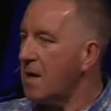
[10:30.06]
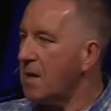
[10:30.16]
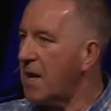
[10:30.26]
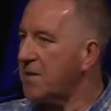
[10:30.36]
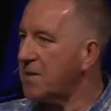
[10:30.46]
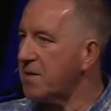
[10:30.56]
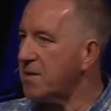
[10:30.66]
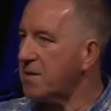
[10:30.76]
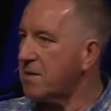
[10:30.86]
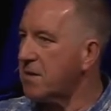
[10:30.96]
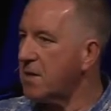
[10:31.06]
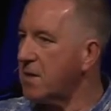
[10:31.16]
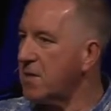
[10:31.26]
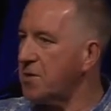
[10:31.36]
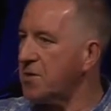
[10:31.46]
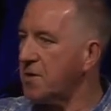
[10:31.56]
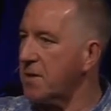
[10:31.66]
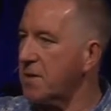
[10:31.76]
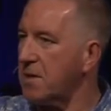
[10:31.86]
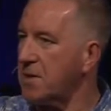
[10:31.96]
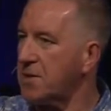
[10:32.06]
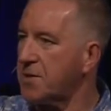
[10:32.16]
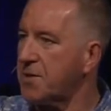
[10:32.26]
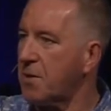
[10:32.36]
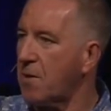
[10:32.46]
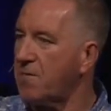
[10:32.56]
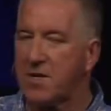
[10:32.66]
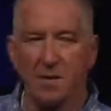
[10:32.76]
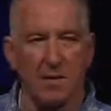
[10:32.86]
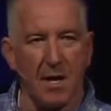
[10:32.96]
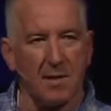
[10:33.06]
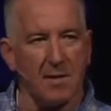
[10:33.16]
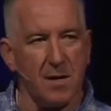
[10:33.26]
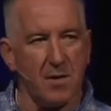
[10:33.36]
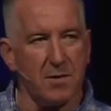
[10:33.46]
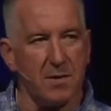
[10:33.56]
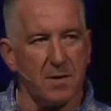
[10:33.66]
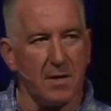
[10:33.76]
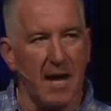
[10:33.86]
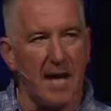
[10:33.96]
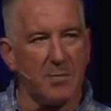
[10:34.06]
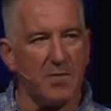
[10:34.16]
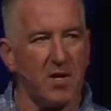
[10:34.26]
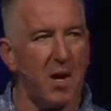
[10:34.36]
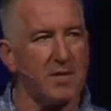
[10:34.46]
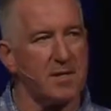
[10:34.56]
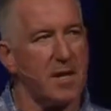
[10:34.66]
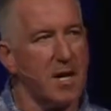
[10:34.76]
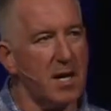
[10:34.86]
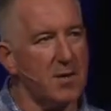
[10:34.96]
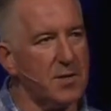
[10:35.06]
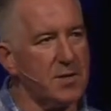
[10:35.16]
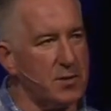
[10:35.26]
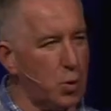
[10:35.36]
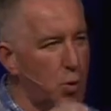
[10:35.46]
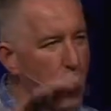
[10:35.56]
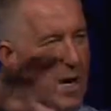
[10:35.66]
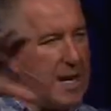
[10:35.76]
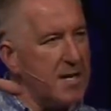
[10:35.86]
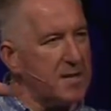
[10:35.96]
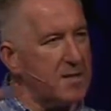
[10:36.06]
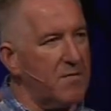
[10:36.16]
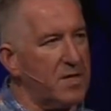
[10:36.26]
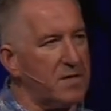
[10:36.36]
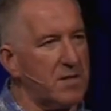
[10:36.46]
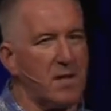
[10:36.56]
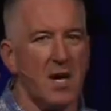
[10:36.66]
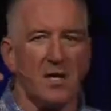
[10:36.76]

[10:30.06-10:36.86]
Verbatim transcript: that as he's introducing the story of Jesus, as he's introducing the gospel of Jesus, as he's introducing the radiance of Jesus,